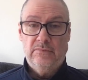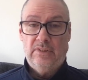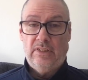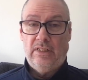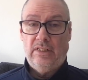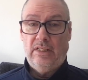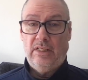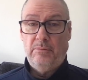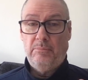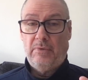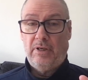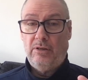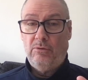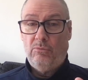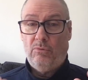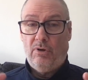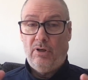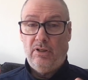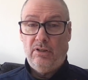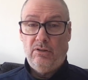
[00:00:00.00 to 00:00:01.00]
And they might
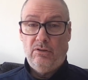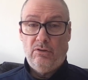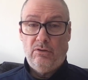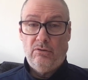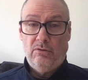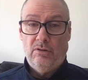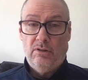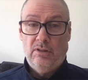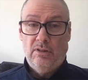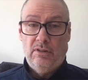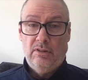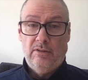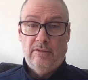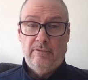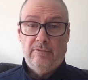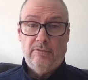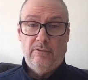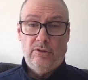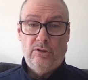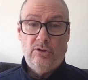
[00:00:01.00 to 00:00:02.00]
want,
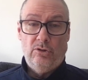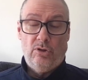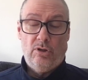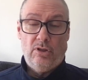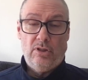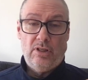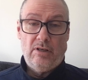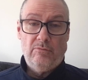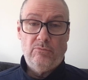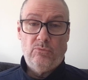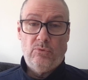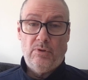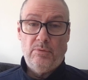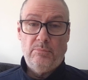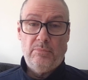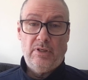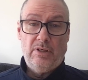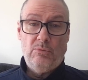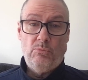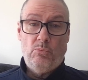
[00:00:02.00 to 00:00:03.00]
your loved one
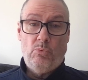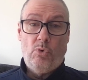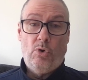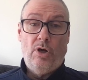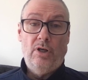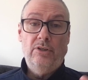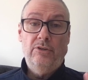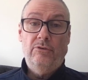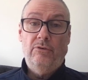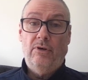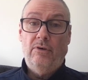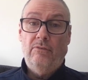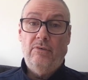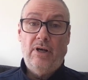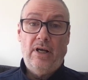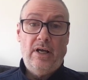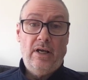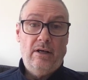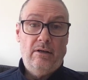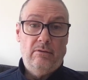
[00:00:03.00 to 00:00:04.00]
may wander
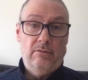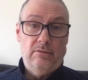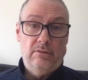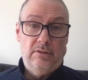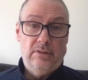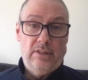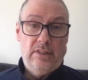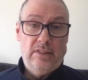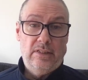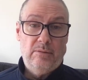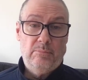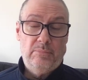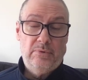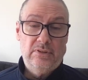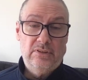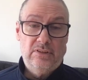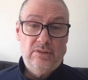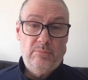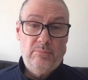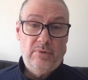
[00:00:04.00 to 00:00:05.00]
around and end up in
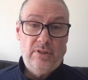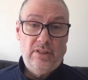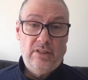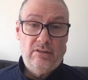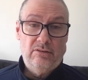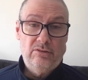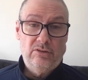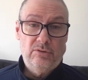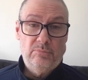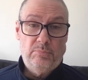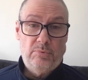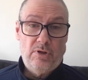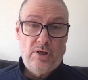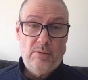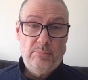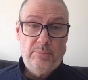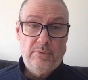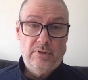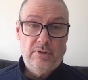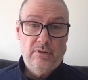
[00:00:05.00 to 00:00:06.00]
somebody else's
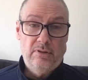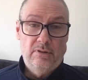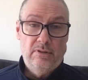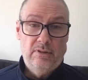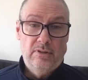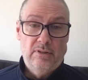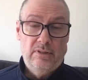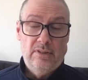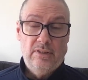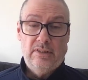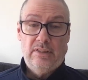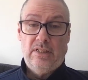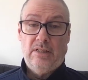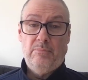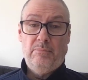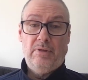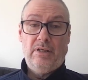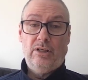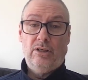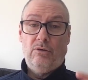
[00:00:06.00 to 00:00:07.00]
property. They
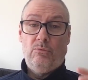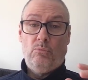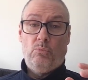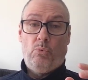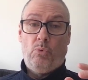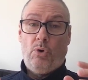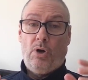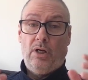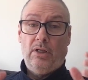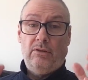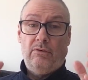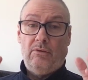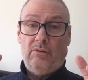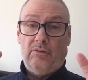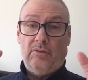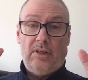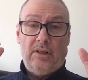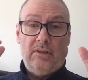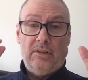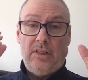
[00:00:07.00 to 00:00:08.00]
may wander
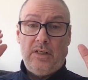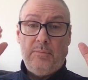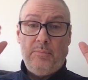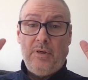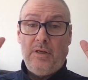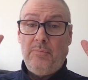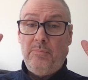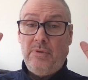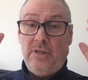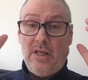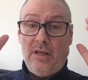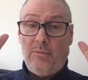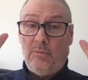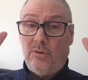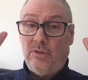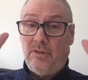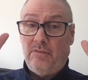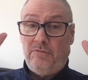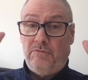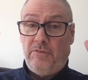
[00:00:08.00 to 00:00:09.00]
around. They may be able
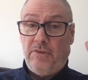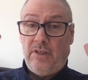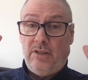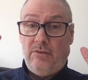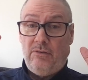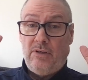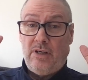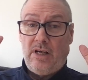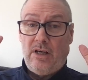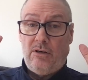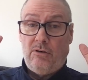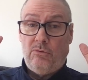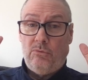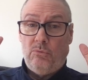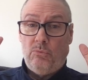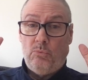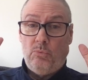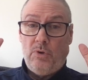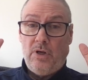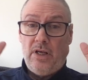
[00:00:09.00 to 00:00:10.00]
to figure out
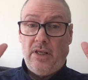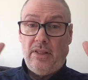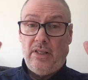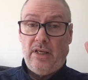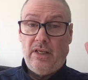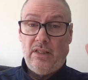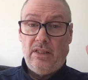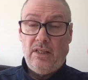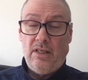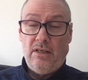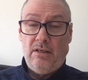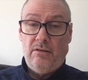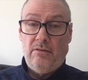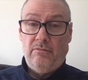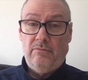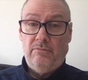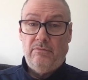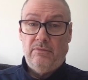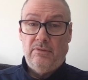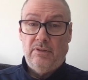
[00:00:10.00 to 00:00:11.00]
where they
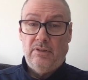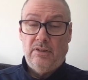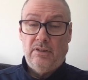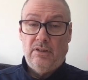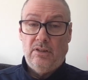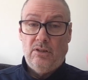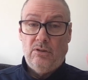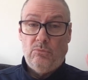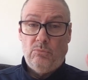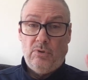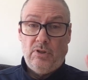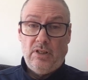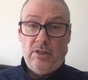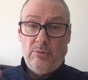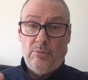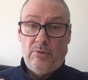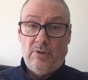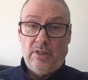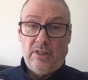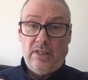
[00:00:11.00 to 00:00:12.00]
lived when they
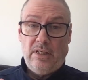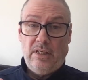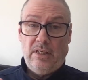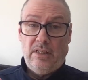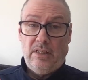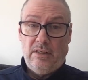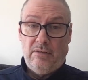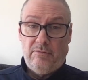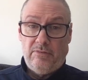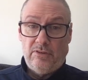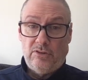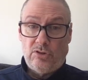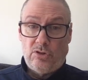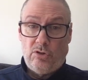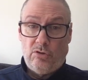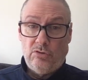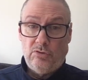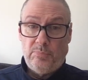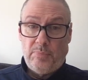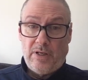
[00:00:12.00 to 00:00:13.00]
were a kid, if it's
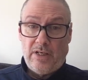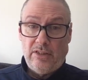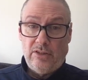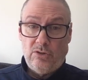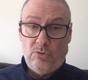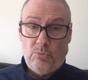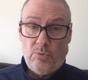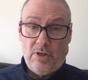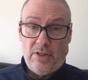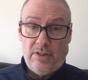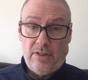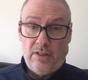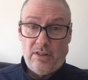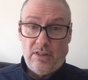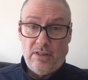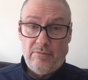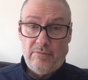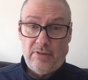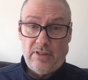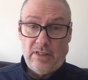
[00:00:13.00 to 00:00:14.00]
close by to where they're
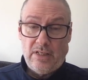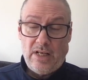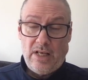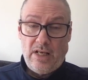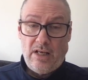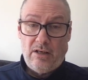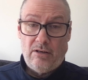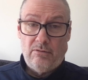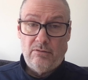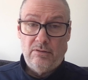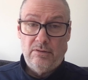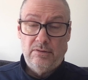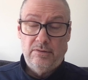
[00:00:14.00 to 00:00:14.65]
living now.